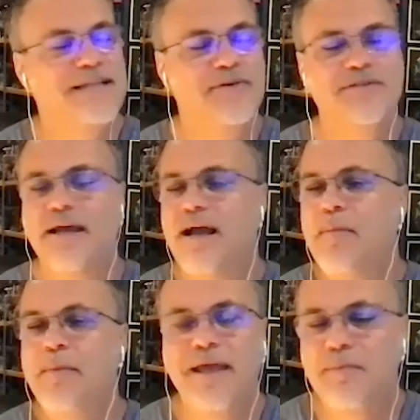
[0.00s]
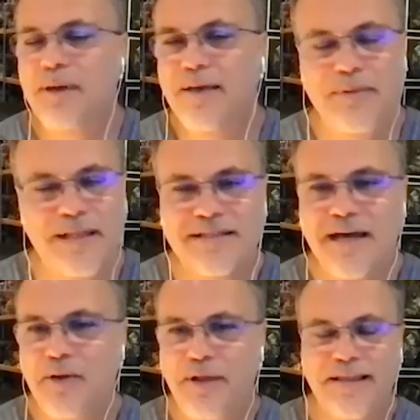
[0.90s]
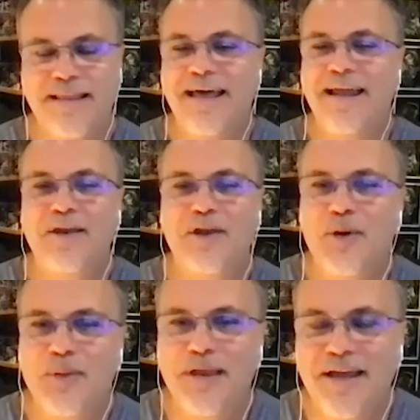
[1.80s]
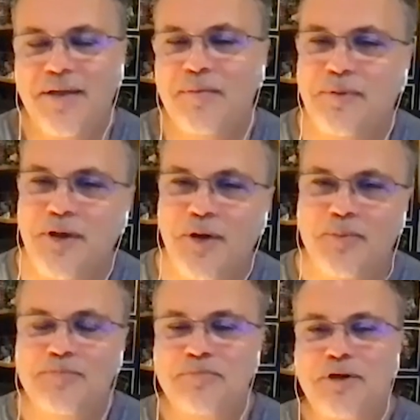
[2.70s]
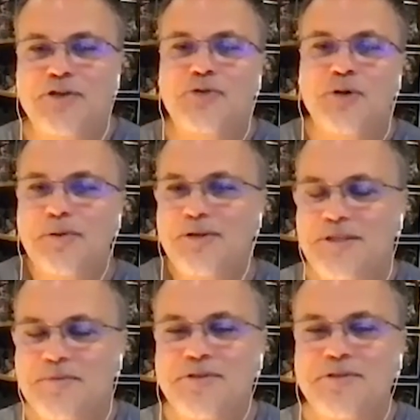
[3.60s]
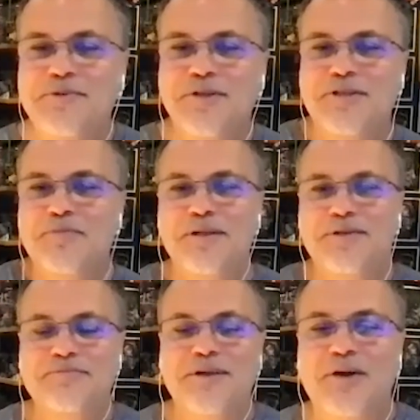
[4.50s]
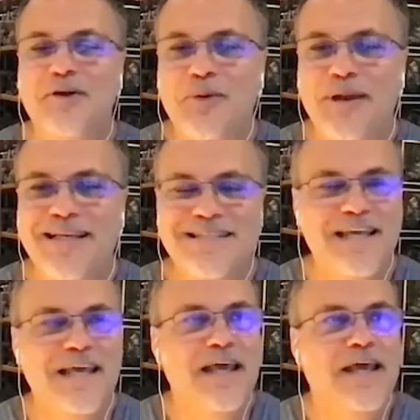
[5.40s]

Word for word: And I was like, I'm in, man. With a title like that, I know that I can, you know, contribute some something, you know, crazy.